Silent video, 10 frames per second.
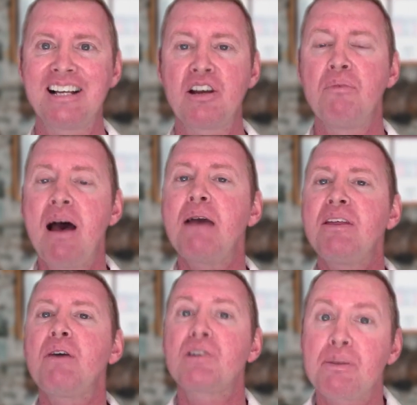So
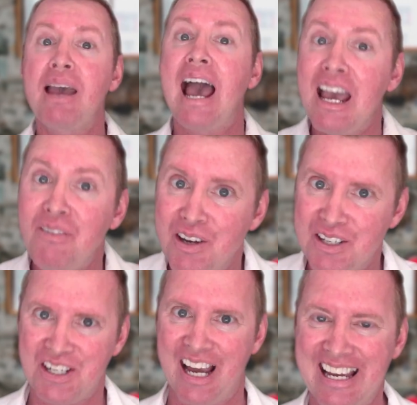maybe there was a behavior
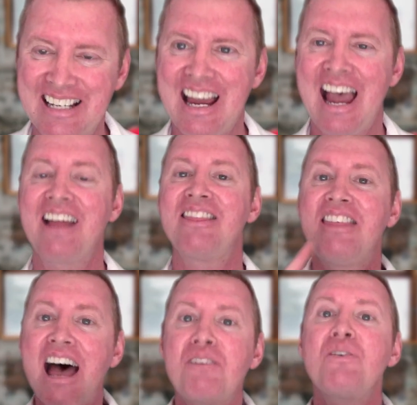change,
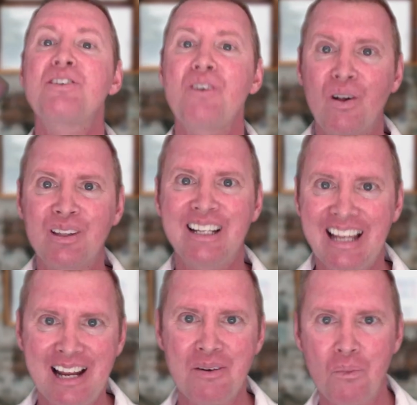and that resulted
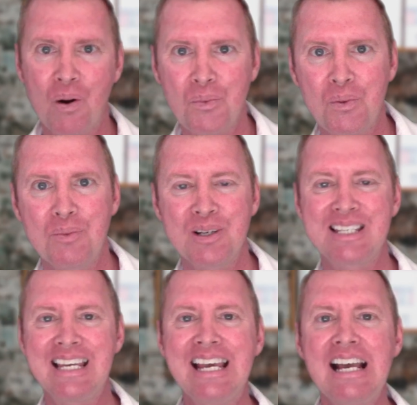in what we were
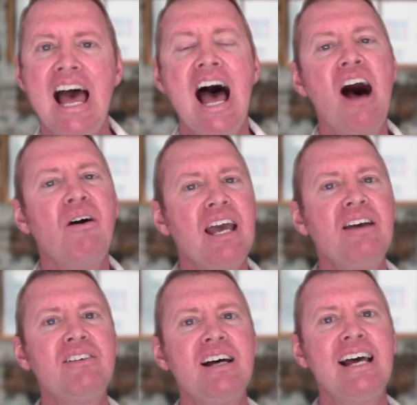seeing.
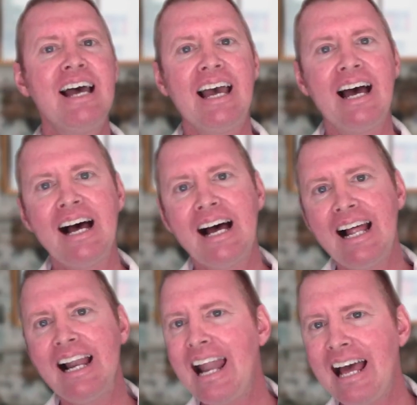However,
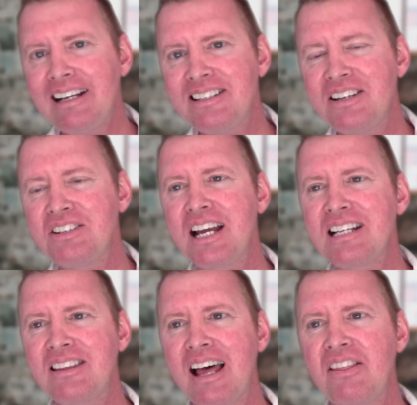Langer
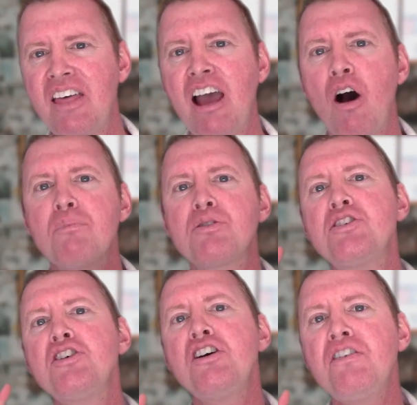suggests that they
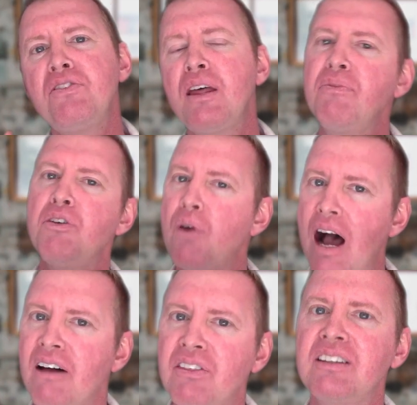observed them
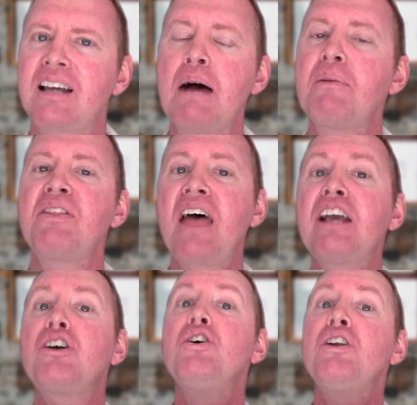throughout the time and
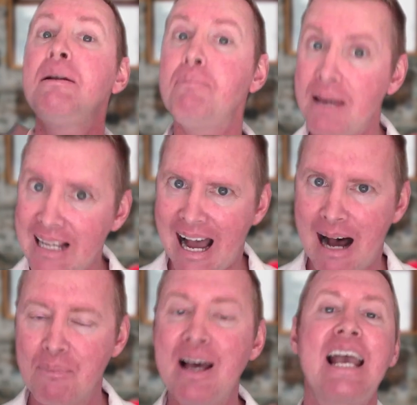they couldn't pick
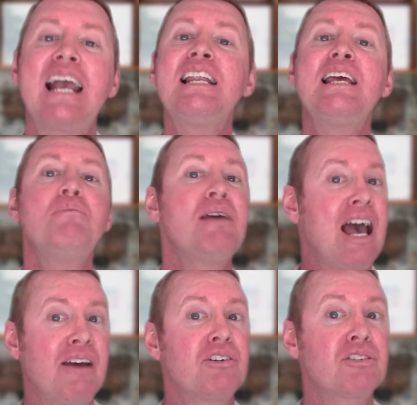up any
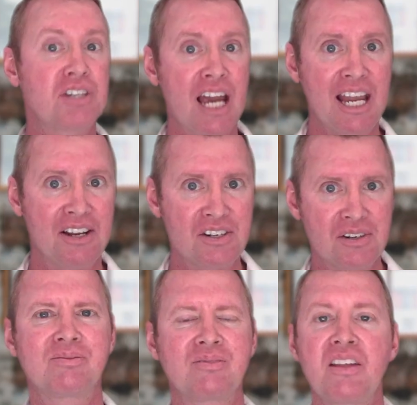behavioral change.
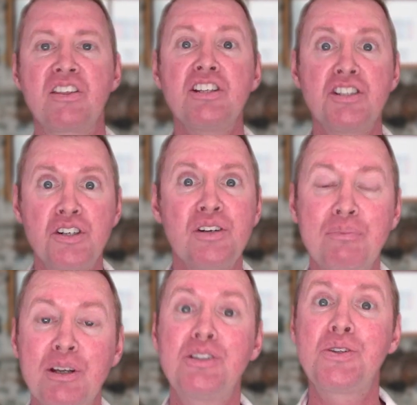This
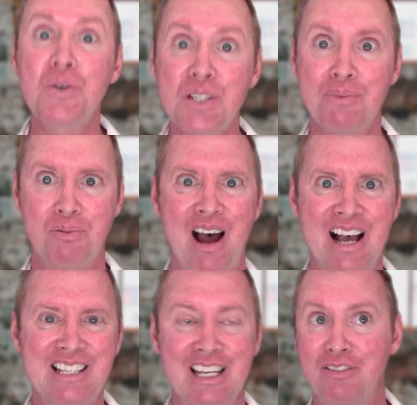shouldn't be too
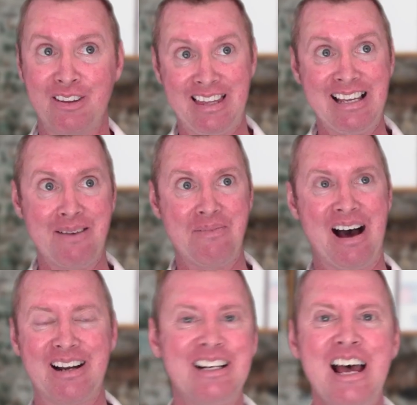surprising if you think
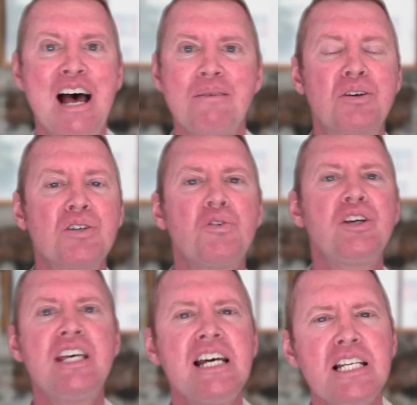about it, because for
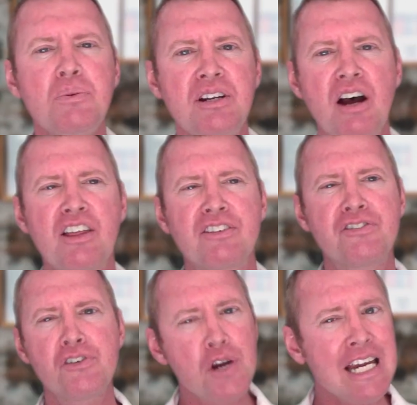years we know that
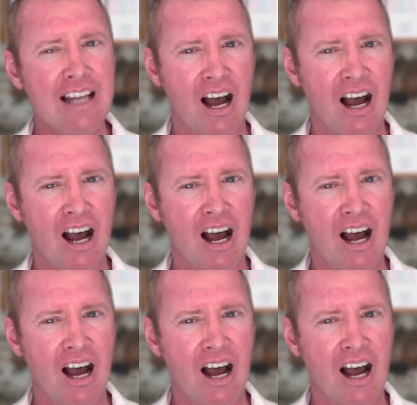free